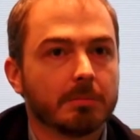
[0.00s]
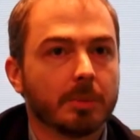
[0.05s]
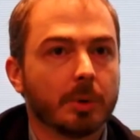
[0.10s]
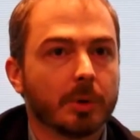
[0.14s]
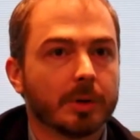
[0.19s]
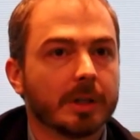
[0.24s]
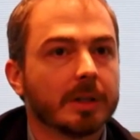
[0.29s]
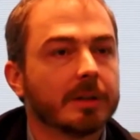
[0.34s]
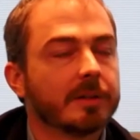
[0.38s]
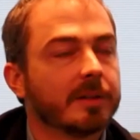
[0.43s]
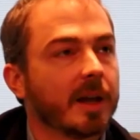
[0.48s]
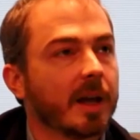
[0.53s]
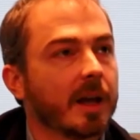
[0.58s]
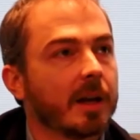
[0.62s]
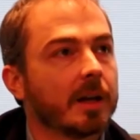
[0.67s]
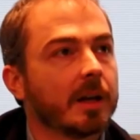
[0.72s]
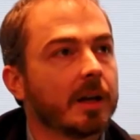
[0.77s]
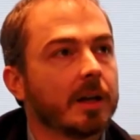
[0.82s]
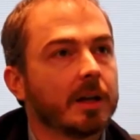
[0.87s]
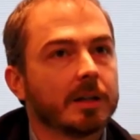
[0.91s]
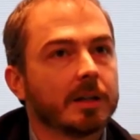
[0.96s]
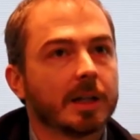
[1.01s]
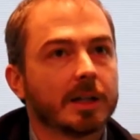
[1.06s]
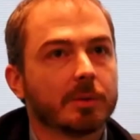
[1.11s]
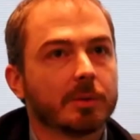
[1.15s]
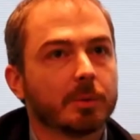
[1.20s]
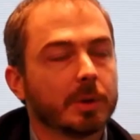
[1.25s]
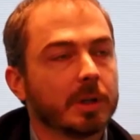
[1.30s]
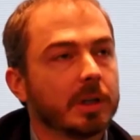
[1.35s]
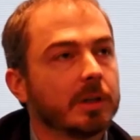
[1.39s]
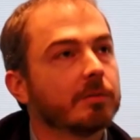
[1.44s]
more than 10,
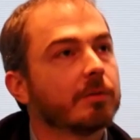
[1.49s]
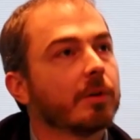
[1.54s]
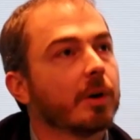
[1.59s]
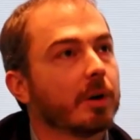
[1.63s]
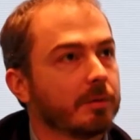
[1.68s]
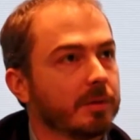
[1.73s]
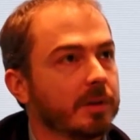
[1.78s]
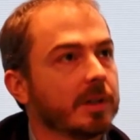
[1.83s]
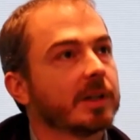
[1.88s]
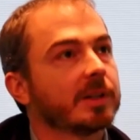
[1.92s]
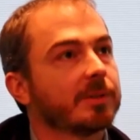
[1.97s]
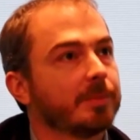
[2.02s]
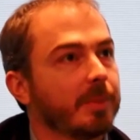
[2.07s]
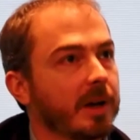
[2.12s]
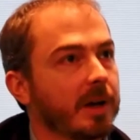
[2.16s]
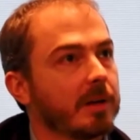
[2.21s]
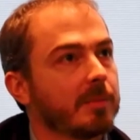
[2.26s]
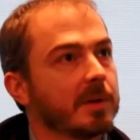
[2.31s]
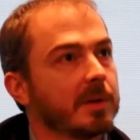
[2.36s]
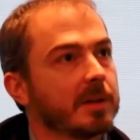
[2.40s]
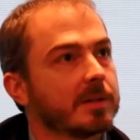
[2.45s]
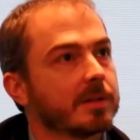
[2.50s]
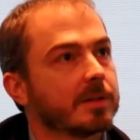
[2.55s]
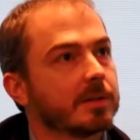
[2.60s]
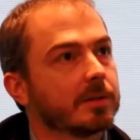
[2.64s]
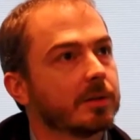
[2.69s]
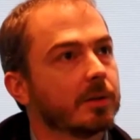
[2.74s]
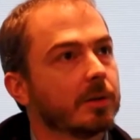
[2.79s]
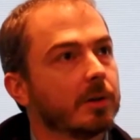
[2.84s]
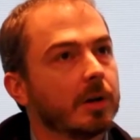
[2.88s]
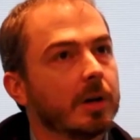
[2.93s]
that we involve in experiments.
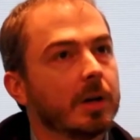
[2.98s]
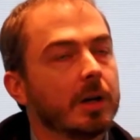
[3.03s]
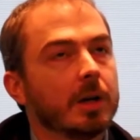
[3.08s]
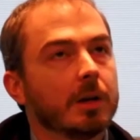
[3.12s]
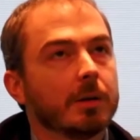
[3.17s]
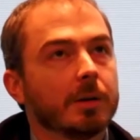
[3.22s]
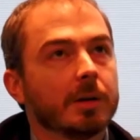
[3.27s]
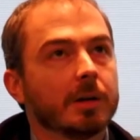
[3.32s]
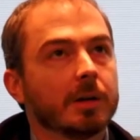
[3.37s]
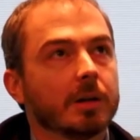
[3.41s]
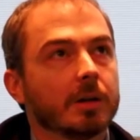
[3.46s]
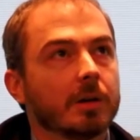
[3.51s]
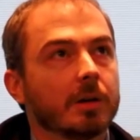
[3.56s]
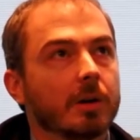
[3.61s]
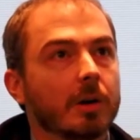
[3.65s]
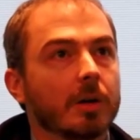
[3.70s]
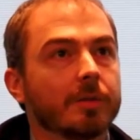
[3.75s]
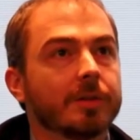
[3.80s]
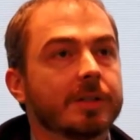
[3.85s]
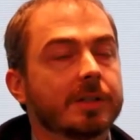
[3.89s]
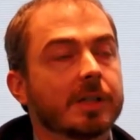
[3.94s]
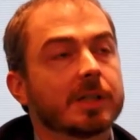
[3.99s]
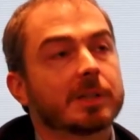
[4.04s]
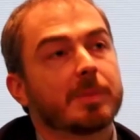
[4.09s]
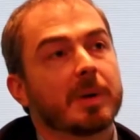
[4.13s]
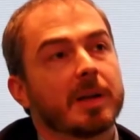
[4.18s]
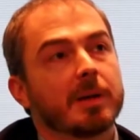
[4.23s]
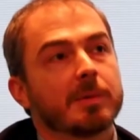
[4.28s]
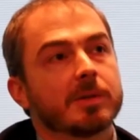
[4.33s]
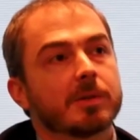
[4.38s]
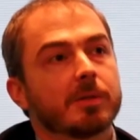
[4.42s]
So all of these
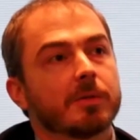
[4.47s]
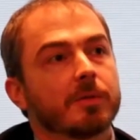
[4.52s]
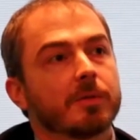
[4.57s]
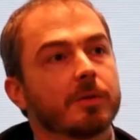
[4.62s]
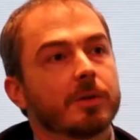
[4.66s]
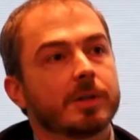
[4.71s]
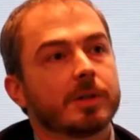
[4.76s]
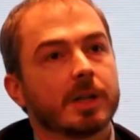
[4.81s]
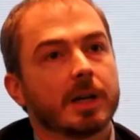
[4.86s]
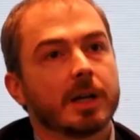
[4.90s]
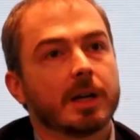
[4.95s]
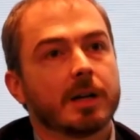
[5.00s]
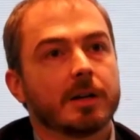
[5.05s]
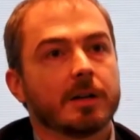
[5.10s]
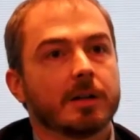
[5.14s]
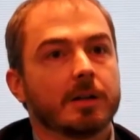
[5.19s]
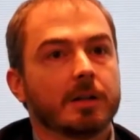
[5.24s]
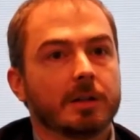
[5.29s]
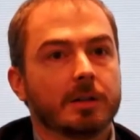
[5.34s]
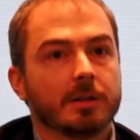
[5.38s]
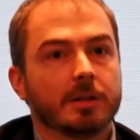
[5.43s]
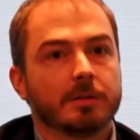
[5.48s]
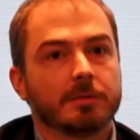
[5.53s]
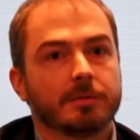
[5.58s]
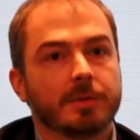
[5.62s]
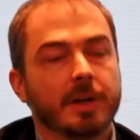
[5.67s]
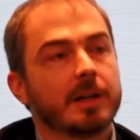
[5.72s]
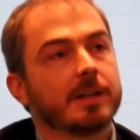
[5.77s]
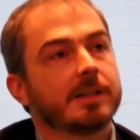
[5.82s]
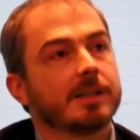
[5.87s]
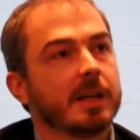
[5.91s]
experiments, of course, are
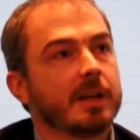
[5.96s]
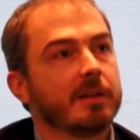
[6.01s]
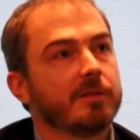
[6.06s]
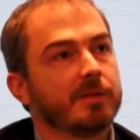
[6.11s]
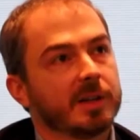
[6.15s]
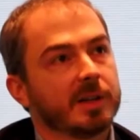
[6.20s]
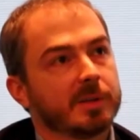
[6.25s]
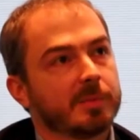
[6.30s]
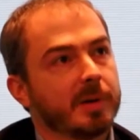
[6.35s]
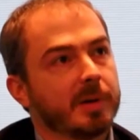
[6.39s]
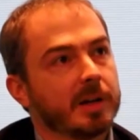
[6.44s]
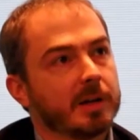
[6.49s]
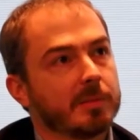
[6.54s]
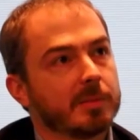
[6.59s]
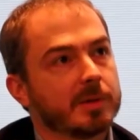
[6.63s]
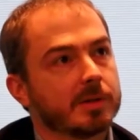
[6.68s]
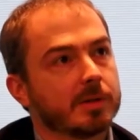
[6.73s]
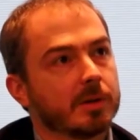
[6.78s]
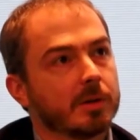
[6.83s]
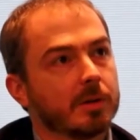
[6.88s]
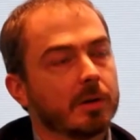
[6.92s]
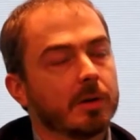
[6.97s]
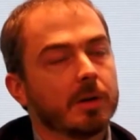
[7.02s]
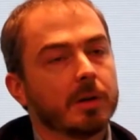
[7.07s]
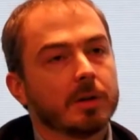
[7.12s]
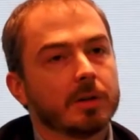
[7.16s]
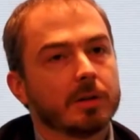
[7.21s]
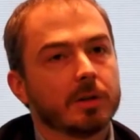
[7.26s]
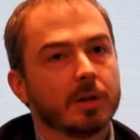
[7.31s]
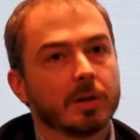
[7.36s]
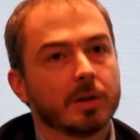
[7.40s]
very safe experiments, so
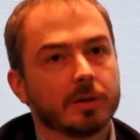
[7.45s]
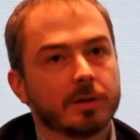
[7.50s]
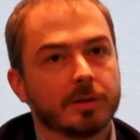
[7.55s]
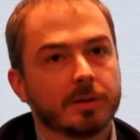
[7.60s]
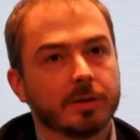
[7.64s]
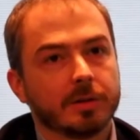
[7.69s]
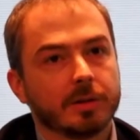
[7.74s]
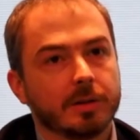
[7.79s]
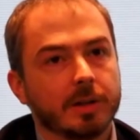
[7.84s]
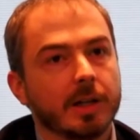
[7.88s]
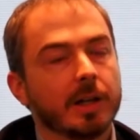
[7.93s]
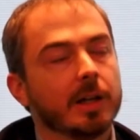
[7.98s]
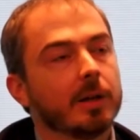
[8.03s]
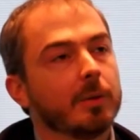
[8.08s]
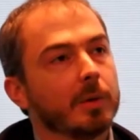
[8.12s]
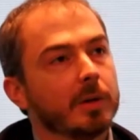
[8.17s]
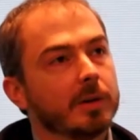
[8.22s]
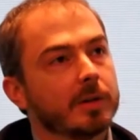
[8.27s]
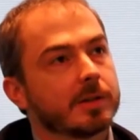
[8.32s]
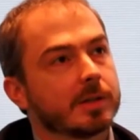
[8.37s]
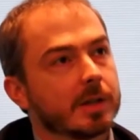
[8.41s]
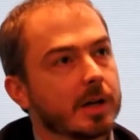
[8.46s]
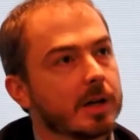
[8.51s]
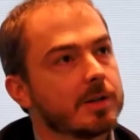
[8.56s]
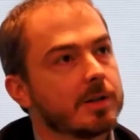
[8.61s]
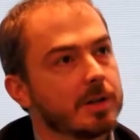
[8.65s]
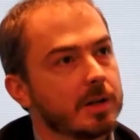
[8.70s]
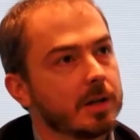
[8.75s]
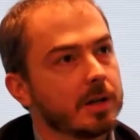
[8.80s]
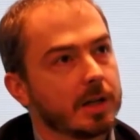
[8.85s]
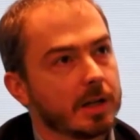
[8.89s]
not dealing with
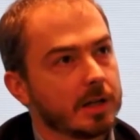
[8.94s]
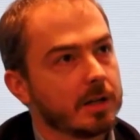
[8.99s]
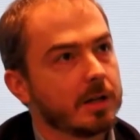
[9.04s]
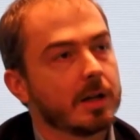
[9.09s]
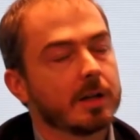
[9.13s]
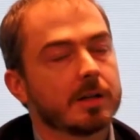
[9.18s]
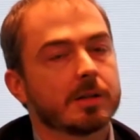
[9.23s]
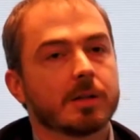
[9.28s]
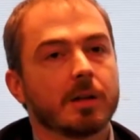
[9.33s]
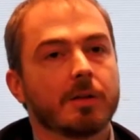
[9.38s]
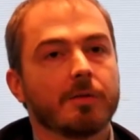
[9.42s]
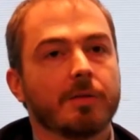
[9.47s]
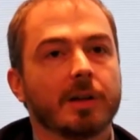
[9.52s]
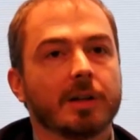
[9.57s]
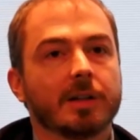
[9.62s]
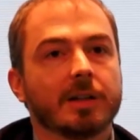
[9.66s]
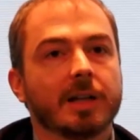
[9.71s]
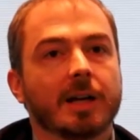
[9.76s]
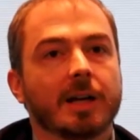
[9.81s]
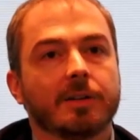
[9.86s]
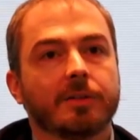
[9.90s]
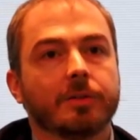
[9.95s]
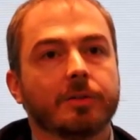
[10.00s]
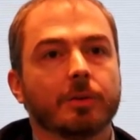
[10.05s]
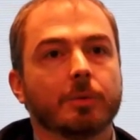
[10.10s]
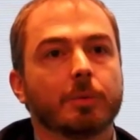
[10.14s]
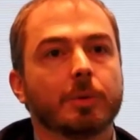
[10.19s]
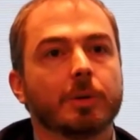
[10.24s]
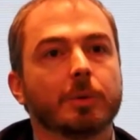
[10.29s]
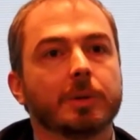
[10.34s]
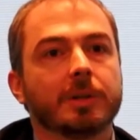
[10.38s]
surgery and stuff like that.
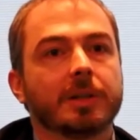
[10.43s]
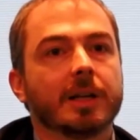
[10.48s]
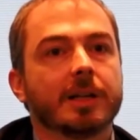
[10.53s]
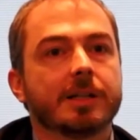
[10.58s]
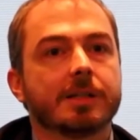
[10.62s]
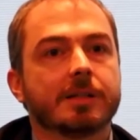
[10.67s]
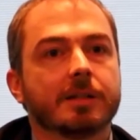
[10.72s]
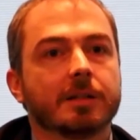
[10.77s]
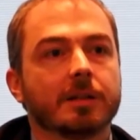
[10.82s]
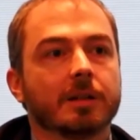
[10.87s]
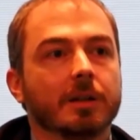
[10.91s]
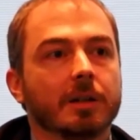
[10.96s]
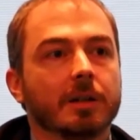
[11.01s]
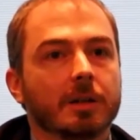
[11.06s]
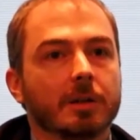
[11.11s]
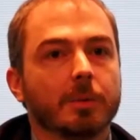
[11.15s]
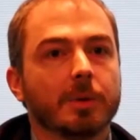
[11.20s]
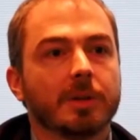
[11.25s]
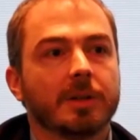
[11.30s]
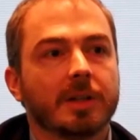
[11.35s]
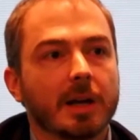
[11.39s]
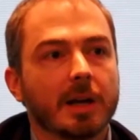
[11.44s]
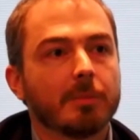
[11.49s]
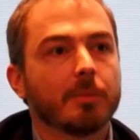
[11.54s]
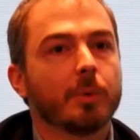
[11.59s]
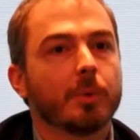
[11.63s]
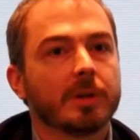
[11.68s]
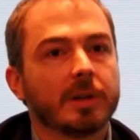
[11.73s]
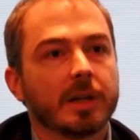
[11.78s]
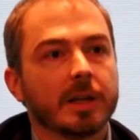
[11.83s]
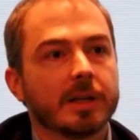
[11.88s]
So we test with
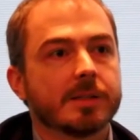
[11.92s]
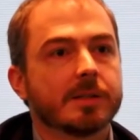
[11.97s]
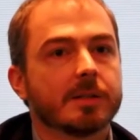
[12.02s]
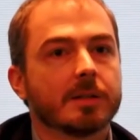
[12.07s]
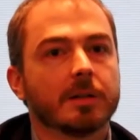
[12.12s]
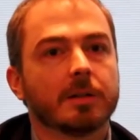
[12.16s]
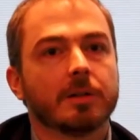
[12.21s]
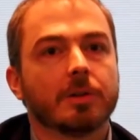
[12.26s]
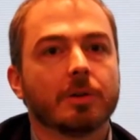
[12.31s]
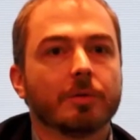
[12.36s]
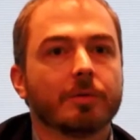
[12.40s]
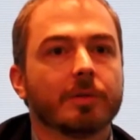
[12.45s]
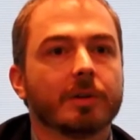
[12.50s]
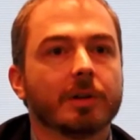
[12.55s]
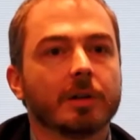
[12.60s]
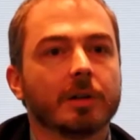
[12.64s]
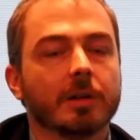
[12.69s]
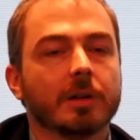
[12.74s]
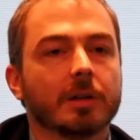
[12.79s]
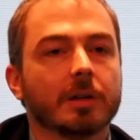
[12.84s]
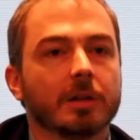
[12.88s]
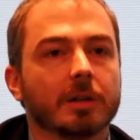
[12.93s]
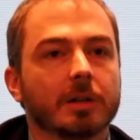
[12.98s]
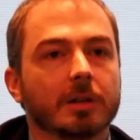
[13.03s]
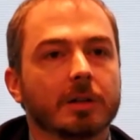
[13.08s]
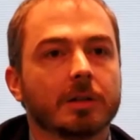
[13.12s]
them, we test novel